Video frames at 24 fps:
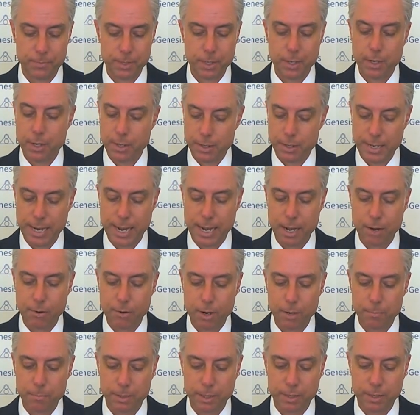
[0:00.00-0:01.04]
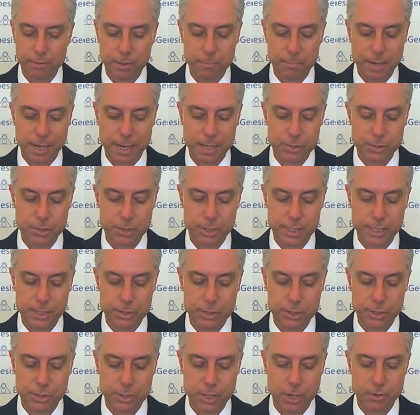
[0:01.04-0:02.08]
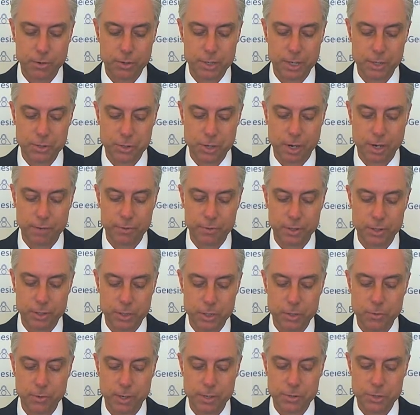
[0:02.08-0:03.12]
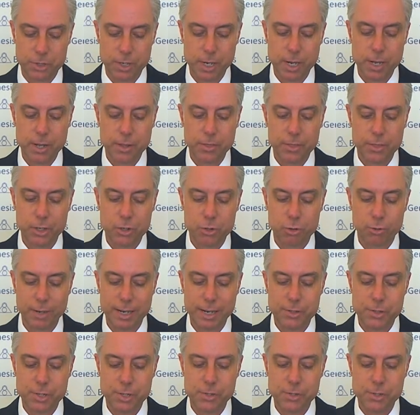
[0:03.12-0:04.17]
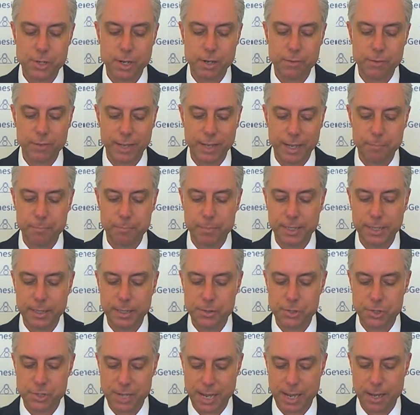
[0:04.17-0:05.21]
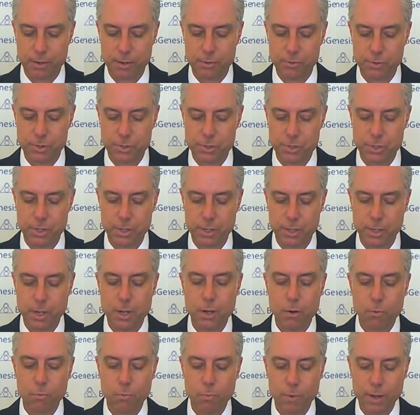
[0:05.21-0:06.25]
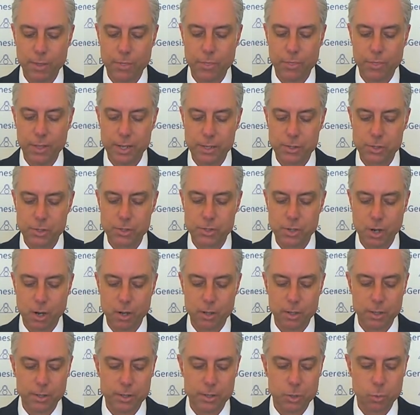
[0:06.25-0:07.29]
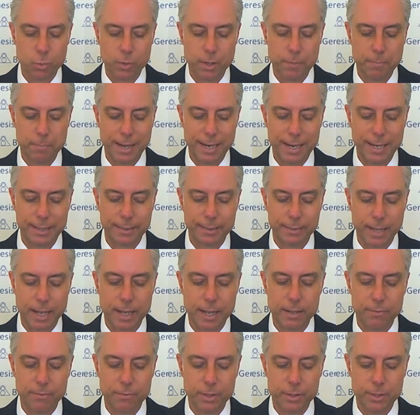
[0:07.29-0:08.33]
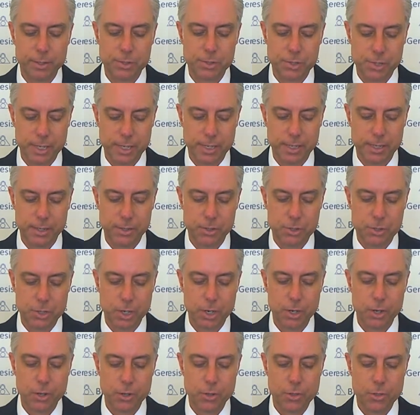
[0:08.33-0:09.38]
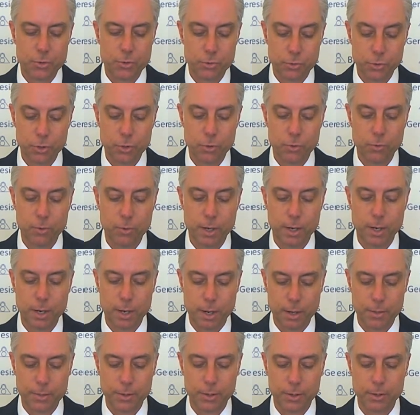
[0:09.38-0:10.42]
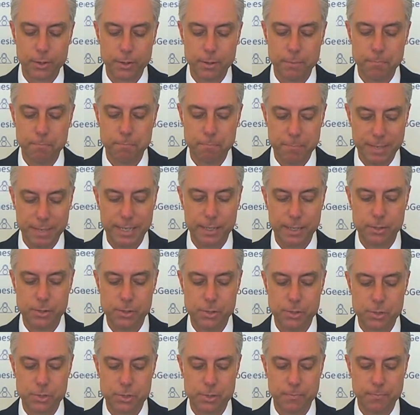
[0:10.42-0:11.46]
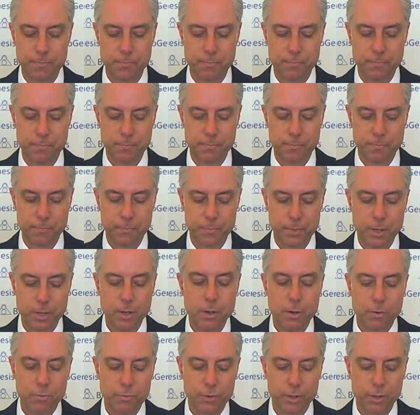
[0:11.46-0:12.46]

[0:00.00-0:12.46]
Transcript: Now our beloved Master Teacher Tote has offered to us the traces of empty sounds. With this knowledge, we may enliven the seeds through other means. For the